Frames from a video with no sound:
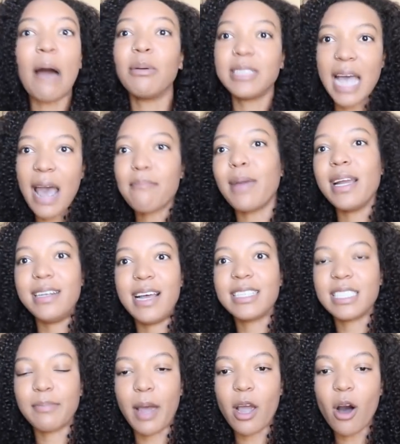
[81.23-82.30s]
I was at my
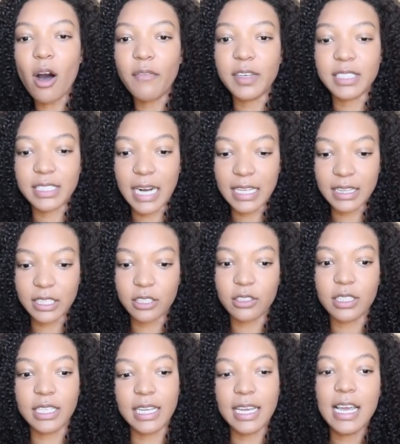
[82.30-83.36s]
desk in my office and I
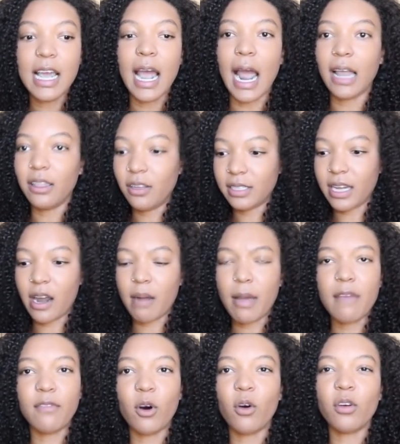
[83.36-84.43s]
looked down at
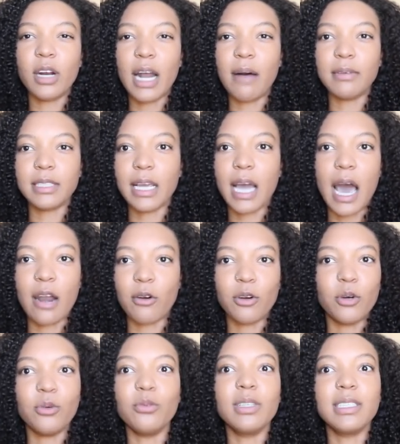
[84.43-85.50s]
my phone and I was like, I don't
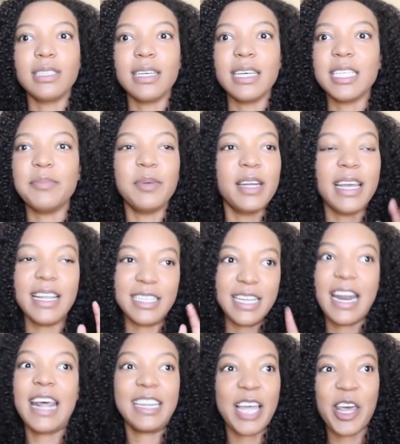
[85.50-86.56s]
know who this is, but it's
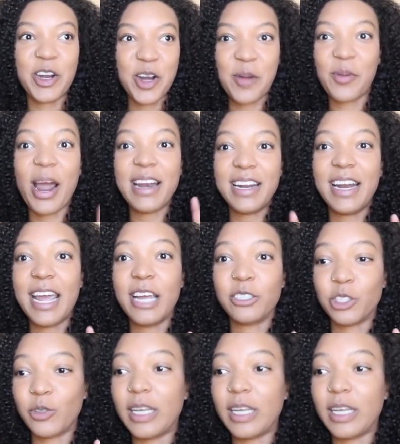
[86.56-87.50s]
an Atlanta number. I need to answer.